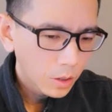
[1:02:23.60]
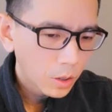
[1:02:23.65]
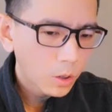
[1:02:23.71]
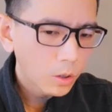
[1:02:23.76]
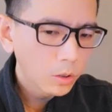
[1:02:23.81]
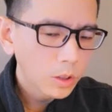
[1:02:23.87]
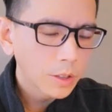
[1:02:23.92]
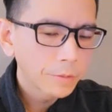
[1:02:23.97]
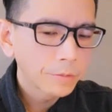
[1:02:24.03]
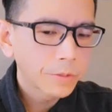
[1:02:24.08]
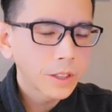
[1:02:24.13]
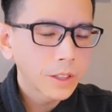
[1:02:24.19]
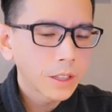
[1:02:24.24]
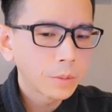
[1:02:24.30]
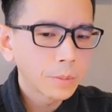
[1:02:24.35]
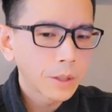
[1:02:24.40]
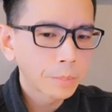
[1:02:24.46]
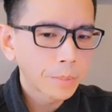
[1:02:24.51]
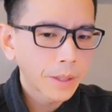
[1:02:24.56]
all
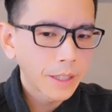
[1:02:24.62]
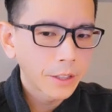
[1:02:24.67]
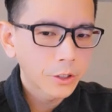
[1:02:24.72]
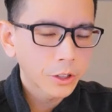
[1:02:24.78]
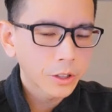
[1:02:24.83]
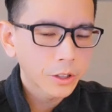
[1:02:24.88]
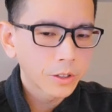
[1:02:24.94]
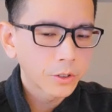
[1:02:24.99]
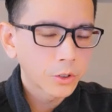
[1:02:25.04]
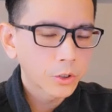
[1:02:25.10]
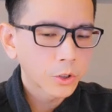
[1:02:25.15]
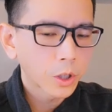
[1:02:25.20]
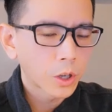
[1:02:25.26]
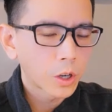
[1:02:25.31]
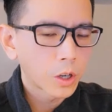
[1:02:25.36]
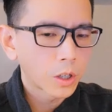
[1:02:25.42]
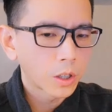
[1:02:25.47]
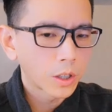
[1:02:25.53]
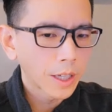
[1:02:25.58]
lymphedema patients
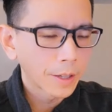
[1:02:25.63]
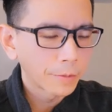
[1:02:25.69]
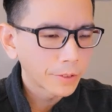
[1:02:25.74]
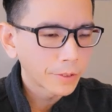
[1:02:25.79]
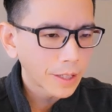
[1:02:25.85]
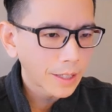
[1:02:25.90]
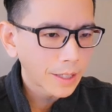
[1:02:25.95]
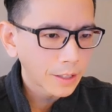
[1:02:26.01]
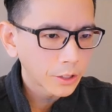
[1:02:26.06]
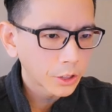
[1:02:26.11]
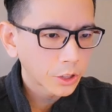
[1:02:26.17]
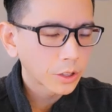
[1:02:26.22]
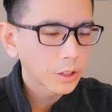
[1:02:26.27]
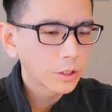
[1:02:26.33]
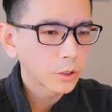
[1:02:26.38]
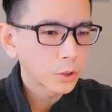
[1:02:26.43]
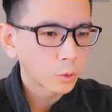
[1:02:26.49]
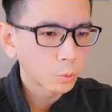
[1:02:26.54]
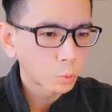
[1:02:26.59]
are advised
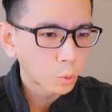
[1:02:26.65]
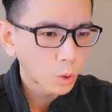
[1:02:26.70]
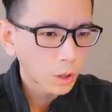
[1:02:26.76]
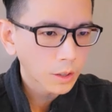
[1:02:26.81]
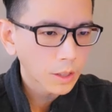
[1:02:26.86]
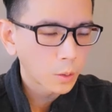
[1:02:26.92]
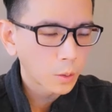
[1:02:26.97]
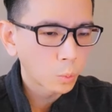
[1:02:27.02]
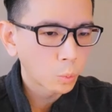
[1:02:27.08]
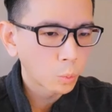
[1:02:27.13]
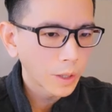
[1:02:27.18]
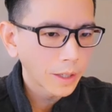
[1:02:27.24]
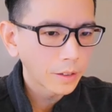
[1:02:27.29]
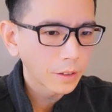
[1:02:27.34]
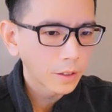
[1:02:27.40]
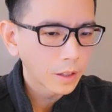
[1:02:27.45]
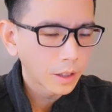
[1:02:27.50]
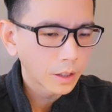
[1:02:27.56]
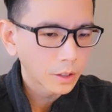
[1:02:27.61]
to work on
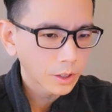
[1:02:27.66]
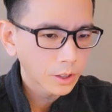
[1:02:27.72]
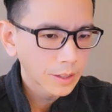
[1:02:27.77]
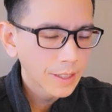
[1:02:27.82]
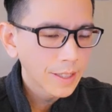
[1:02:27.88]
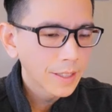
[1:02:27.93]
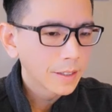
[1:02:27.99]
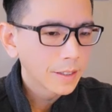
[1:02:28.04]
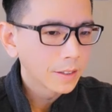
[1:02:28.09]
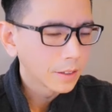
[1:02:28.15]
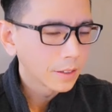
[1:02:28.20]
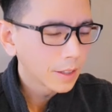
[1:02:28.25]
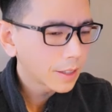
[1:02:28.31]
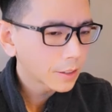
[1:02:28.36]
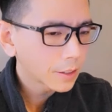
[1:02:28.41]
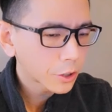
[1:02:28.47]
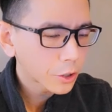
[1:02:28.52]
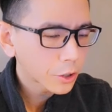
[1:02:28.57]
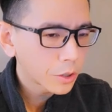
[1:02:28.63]
weight loss,
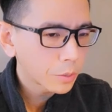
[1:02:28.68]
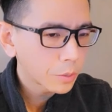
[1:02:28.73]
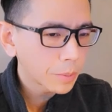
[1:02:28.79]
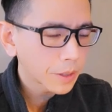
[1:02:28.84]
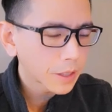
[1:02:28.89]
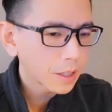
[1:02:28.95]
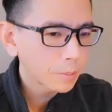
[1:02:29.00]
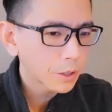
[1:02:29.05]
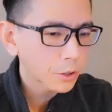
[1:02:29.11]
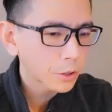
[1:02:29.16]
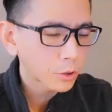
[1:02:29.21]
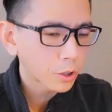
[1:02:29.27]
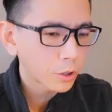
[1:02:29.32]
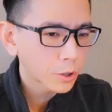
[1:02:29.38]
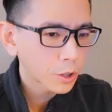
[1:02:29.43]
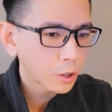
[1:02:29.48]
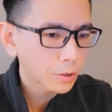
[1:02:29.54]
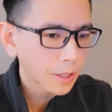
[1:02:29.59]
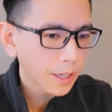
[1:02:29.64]
not just to become a
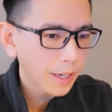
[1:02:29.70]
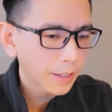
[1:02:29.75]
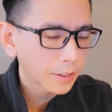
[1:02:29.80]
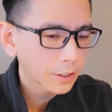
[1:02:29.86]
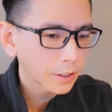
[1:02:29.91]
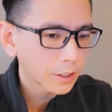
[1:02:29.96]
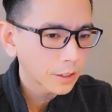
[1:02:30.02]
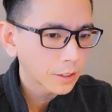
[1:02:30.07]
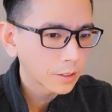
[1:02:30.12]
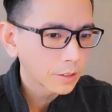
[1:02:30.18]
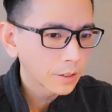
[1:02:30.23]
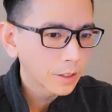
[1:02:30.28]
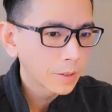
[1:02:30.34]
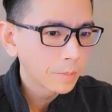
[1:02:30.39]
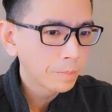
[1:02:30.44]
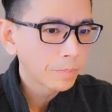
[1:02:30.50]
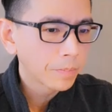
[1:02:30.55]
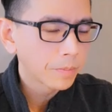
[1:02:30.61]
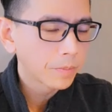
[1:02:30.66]
surgical candidate,
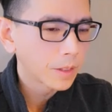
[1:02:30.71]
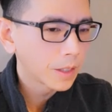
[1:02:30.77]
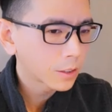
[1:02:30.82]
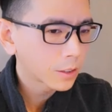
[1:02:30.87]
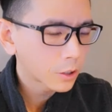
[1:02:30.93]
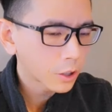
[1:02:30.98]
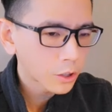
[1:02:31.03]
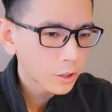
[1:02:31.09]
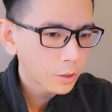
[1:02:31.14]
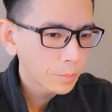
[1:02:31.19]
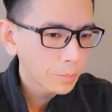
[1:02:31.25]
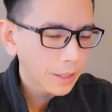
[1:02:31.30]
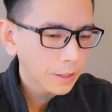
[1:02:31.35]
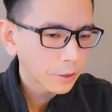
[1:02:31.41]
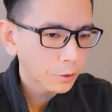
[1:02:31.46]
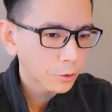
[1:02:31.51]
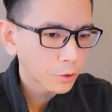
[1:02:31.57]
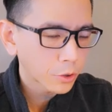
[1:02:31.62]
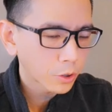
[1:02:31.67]
not just to
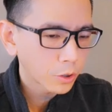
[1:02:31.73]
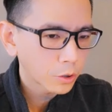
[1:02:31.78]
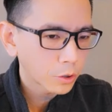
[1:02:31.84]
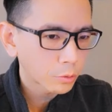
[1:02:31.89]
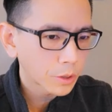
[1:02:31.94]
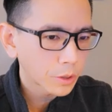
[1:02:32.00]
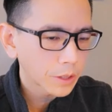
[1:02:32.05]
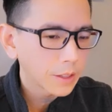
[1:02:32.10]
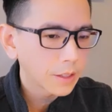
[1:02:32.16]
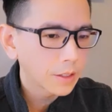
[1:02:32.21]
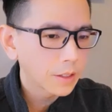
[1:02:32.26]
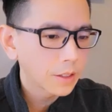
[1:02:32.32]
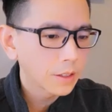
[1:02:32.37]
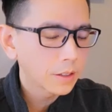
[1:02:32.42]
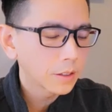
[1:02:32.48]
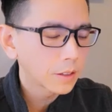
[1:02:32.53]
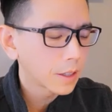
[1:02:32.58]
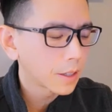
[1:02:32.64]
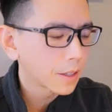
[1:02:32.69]
make their surgery
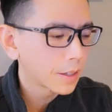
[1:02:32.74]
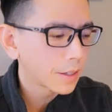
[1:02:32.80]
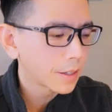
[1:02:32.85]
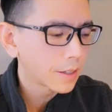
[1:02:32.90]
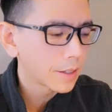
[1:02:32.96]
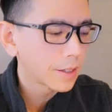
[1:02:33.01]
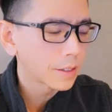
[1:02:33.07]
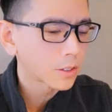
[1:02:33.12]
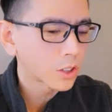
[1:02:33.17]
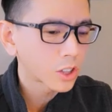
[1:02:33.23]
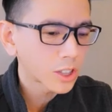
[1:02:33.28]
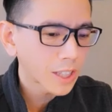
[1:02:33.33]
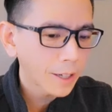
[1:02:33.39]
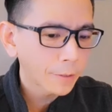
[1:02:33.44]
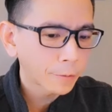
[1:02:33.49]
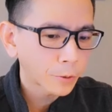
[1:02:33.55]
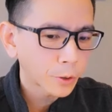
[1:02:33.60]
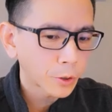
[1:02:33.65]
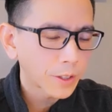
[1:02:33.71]

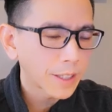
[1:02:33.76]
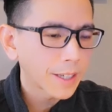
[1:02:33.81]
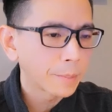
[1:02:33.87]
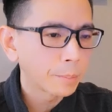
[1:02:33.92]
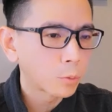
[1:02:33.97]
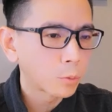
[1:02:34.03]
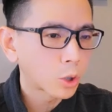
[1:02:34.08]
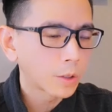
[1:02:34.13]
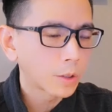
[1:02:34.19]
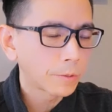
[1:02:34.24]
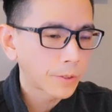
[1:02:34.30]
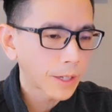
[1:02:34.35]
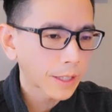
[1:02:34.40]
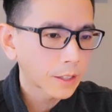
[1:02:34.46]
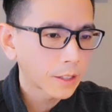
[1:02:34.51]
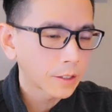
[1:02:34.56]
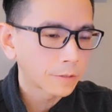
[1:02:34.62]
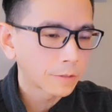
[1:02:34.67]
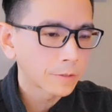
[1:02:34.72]
safer and more
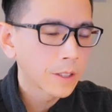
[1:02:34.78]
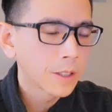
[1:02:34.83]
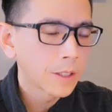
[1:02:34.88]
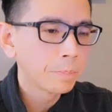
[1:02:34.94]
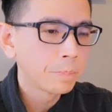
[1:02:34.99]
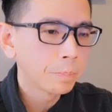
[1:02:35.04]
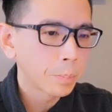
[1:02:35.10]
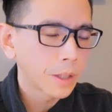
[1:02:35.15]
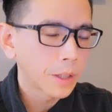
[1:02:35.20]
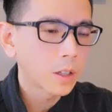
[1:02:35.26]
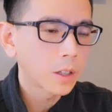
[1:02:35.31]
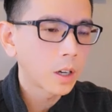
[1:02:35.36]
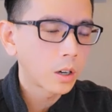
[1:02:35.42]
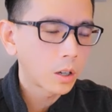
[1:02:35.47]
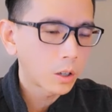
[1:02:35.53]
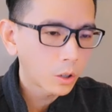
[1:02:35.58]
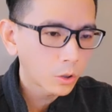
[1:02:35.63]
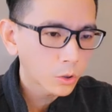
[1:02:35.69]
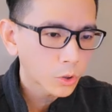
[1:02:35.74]
effective,
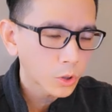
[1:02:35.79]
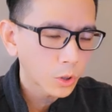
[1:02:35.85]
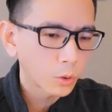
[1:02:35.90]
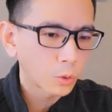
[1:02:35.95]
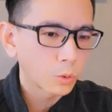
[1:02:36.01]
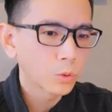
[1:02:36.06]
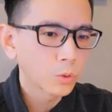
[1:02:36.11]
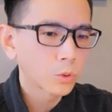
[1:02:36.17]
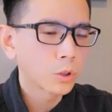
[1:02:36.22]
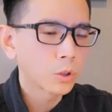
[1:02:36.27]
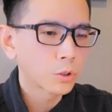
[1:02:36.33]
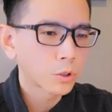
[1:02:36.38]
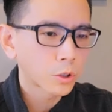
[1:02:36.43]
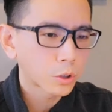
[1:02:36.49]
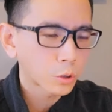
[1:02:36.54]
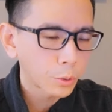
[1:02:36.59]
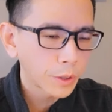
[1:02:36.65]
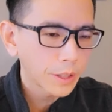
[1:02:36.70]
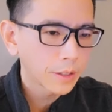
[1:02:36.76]
but also to
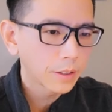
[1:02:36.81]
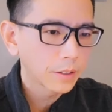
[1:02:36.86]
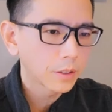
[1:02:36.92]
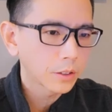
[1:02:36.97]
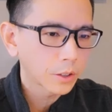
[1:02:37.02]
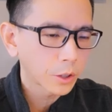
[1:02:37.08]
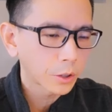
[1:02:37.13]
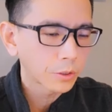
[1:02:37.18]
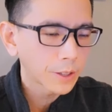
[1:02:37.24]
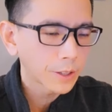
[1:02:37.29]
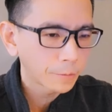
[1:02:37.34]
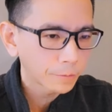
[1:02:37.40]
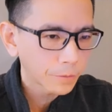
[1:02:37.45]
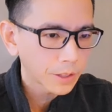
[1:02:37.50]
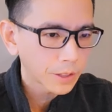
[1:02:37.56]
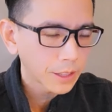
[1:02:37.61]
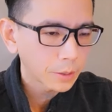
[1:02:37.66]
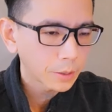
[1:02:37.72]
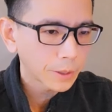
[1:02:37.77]
treat their
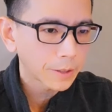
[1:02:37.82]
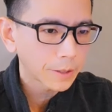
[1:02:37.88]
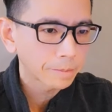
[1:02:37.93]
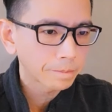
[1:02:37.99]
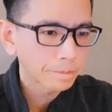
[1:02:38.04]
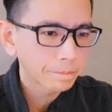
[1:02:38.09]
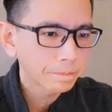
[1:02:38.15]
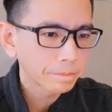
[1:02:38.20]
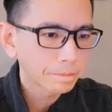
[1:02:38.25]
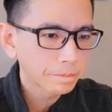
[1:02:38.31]
lymphedema.